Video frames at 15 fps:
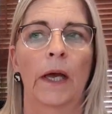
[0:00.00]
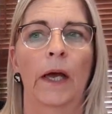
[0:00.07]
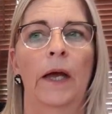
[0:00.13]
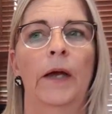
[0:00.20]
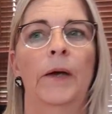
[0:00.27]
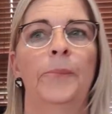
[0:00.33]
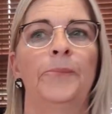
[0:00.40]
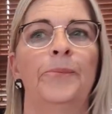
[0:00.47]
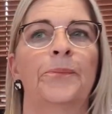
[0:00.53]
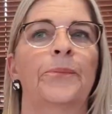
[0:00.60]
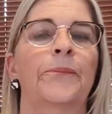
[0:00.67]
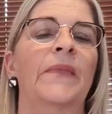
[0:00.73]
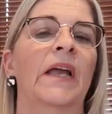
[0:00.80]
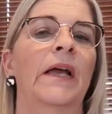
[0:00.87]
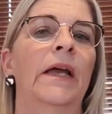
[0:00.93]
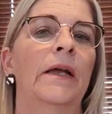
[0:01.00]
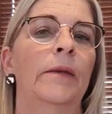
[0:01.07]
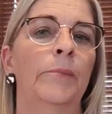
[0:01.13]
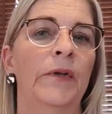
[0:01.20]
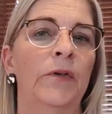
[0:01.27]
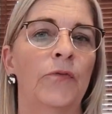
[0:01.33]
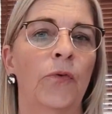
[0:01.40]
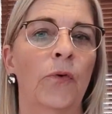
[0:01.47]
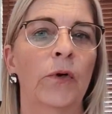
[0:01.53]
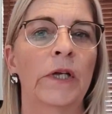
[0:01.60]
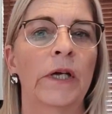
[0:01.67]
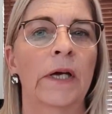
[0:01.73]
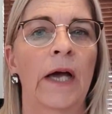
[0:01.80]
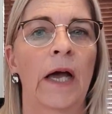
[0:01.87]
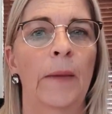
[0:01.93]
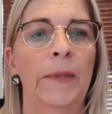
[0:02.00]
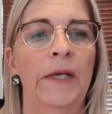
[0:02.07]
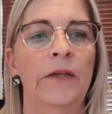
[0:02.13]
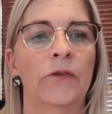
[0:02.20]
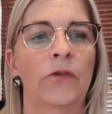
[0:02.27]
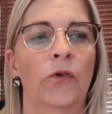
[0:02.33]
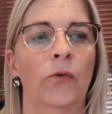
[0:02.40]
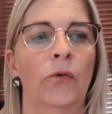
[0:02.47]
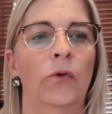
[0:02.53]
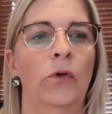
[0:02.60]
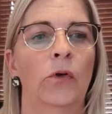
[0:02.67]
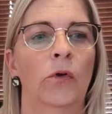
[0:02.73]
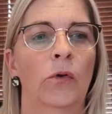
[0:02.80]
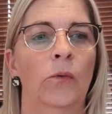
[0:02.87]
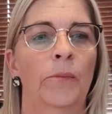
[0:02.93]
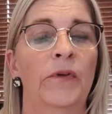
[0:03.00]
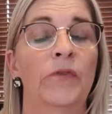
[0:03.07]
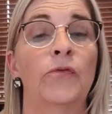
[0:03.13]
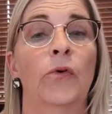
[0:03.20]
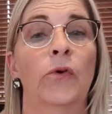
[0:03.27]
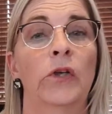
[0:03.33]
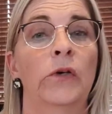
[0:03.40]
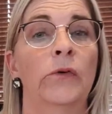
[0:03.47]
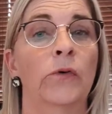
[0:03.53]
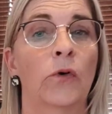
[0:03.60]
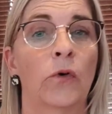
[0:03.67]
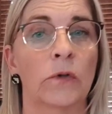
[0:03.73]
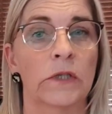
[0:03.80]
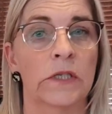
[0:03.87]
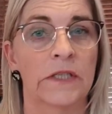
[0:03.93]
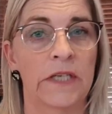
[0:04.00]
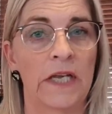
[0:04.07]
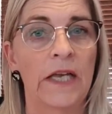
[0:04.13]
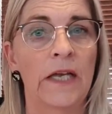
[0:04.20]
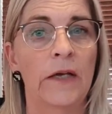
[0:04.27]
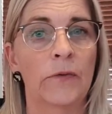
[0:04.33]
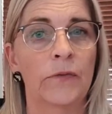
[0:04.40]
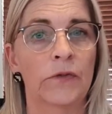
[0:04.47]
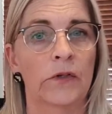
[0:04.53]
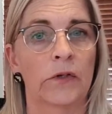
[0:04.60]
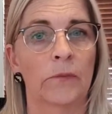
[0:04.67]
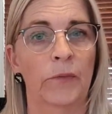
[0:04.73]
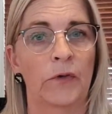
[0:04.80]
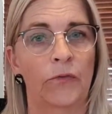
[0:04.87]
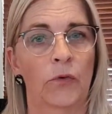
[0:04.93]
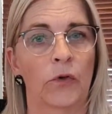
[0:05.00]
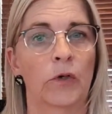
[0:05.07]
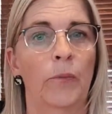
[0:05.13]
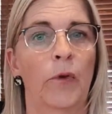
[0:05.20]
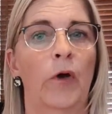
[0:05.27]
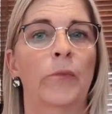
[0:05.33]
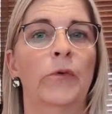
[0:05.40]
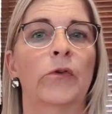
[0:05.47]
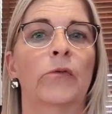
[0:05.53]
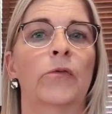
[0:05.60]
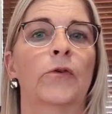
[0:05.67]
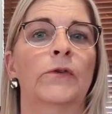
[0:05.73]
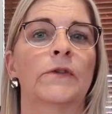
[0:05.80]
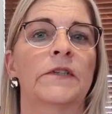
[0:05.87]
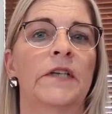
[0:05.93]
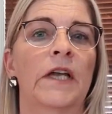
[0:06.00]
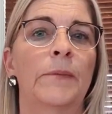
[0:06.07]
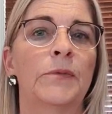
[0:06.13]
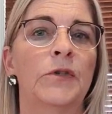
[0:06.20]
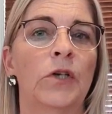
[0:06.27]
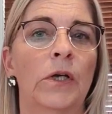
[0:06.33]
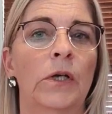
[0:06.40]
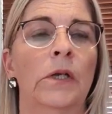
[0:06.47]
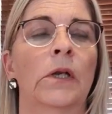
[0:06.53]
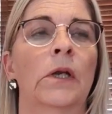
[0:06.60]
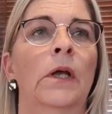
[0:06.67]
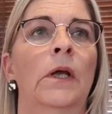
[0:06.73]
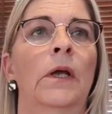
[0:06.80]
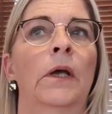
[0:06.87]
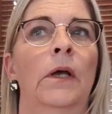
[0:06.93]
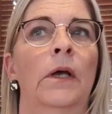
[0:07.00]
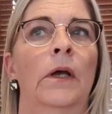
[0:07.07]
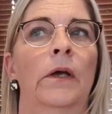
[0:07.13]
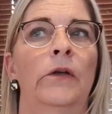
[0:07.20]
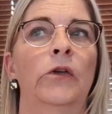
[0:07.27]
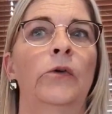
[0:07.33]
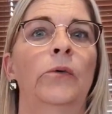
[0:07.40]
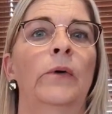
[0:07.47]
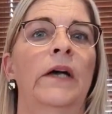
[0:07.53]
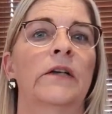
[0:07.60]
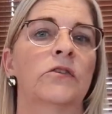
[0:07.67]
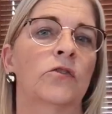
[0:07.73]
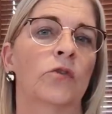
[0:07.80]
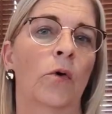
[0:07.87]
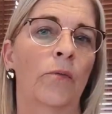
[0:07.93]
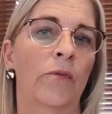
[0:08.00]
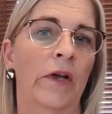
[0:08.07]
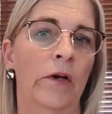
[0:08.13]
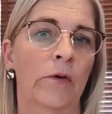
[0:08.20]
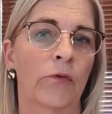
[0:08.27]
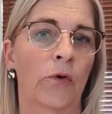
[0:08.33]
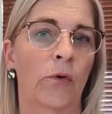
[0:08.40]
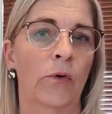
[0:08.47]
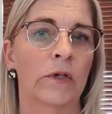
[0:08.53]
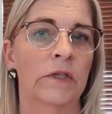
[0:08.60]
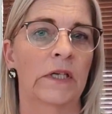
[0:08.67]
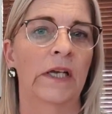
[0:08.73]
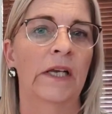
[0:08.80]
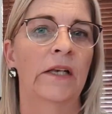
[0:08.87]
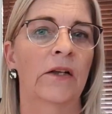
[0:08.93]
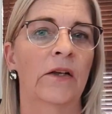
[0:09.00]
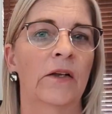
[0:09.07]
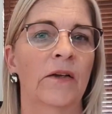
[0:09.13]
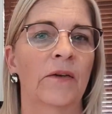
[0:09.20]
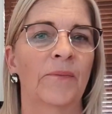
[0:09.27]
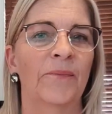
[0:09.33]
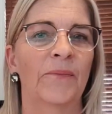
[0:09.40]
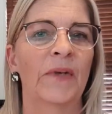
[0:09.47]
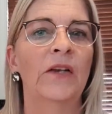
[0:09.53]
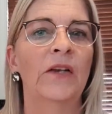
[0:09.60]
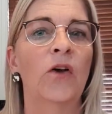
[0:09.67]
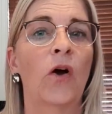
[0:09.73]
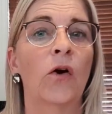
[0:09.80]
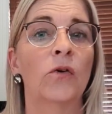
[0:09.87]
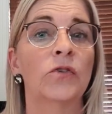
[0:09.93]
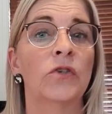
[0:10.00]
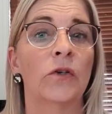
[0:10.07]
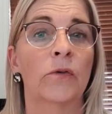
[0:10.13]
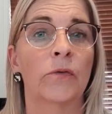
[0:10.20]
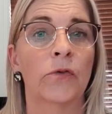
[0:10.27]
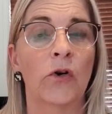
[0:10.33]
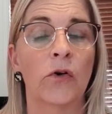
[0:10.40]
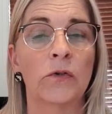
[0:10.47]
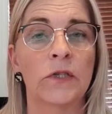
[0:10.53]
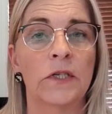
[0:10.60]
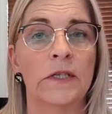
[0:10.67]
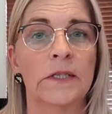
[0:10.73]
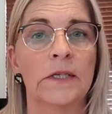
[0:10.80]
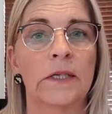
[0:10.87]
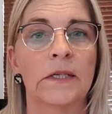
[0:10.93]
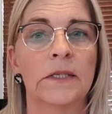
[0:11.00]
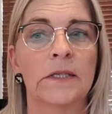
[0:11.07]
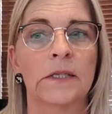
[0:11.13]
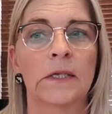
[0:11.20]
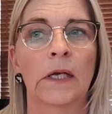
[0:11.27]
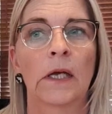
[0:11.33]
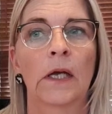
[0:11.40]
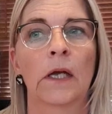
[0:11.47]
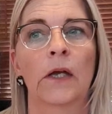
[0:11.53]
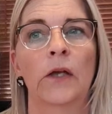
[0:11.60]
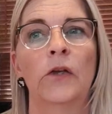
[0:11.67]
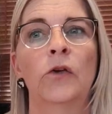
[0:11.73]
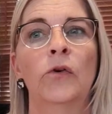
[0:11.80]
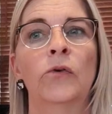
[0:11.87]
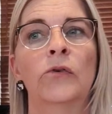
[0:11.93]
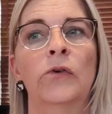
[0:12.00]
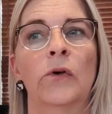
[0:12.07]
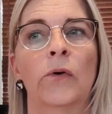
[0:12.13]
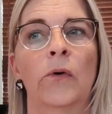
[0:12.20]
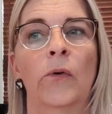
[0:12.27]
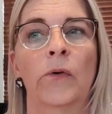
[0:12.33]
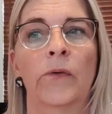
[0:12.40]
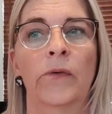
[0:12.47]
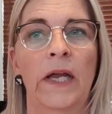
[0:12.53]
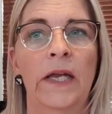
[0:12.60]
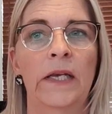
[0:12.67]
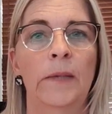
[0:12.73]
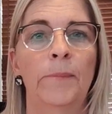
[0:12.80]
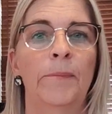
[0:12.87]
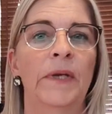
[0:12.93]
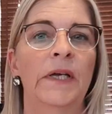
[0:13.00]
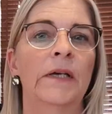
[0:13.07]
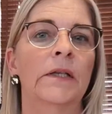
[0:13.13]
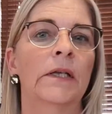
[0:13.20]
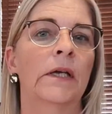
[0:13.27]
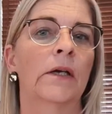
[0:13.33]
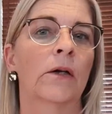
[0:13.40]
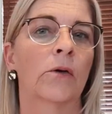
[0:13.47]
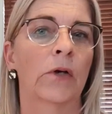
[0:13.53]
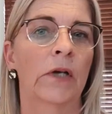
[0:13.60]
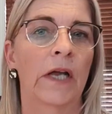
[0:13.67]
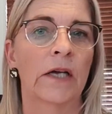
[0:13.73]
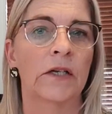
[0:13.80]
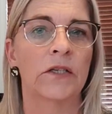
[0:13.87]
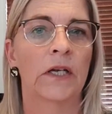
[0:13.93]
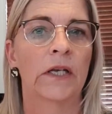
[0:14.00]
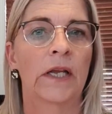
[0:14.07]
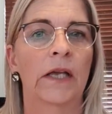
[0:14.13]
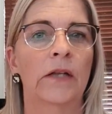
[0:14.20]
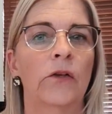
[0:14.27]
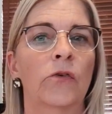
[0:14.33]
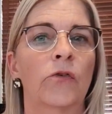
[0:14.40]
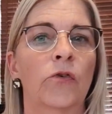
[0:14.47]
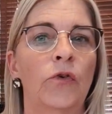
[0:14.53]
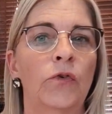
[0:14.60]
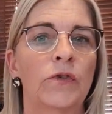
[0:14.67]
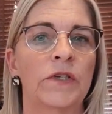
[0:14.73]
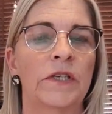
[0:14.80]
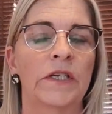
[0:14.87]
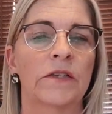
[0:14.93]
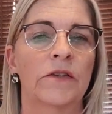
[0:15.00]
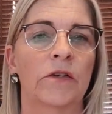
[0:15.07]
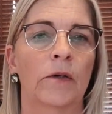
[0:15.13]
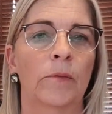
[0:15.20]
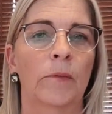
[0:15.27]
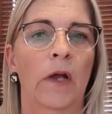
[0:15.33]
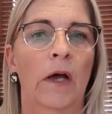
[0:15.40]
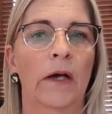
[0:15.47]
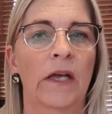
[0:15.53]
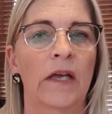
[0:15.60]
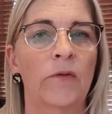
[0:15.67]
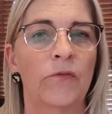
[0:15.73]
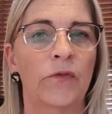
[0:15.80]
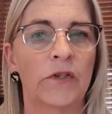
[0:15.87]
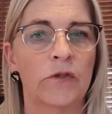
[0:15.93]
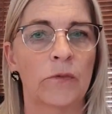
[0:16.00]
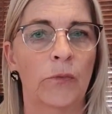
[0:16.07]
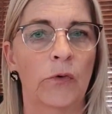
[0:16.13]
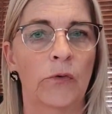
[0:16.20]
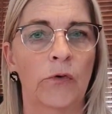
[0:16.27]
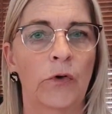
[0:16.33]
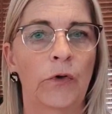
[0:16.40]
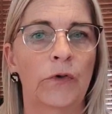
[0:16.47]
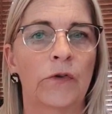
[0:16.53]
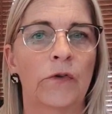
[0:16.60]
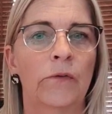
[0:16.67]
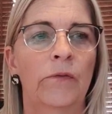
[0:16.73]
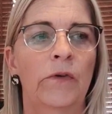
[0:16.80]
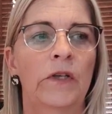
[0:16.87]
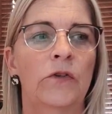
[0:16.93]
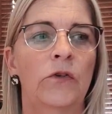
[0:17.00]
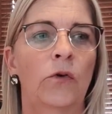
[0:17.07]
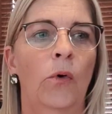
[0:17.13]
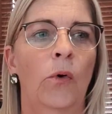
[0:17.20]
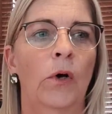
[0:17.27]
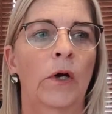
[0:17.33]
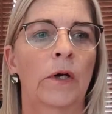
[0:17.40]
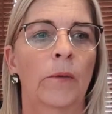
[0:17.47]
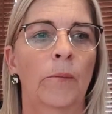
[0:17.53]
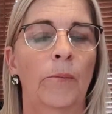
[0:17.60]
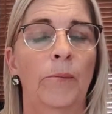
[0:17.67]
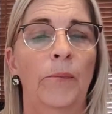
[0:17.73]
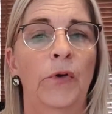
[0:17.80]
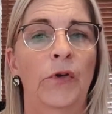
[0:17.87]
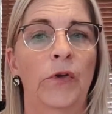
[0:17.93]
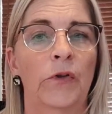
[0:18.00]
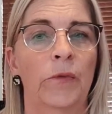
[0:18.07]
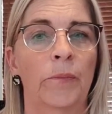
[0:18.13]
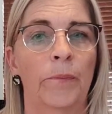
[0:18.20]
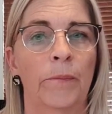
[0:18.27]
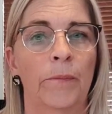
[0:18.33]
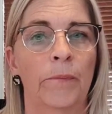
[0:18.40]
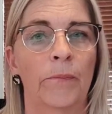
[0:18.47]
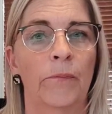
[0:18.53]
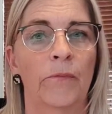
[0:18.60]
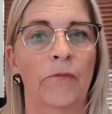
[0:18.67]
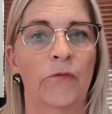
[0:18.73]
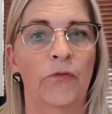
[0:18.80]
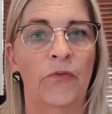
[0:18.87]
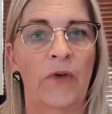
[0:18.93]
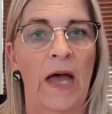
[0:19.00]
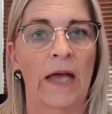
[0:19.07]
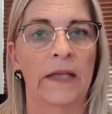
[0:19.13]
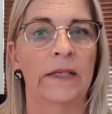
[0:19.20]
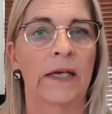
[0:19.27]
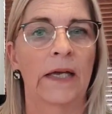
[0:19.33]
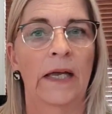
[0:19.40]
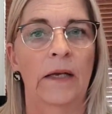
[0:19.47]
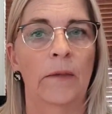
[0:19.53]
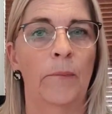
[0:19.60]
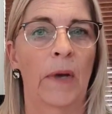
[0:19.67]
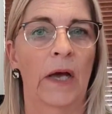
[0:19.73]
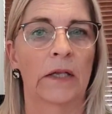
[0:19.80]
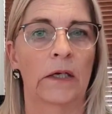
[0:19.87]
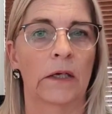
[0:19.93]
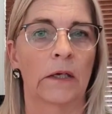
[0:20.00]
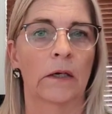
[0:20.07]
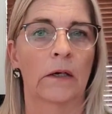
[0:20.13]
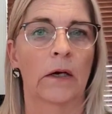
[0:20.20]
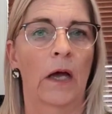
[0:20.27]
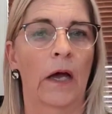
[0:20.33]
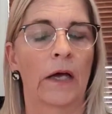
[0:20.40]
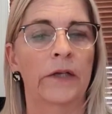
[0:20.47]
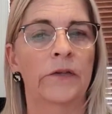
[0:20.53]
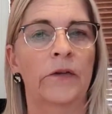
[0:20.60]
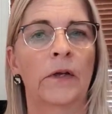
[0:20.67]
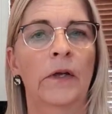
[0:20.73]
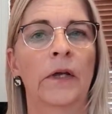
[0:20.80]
And before you come into, before you're conceived, before the moment of conception, you are somewhere, of course, in the ocean of consciousness. You're already building a connection and a root system, like invisible roots, with your birth father and mother, right?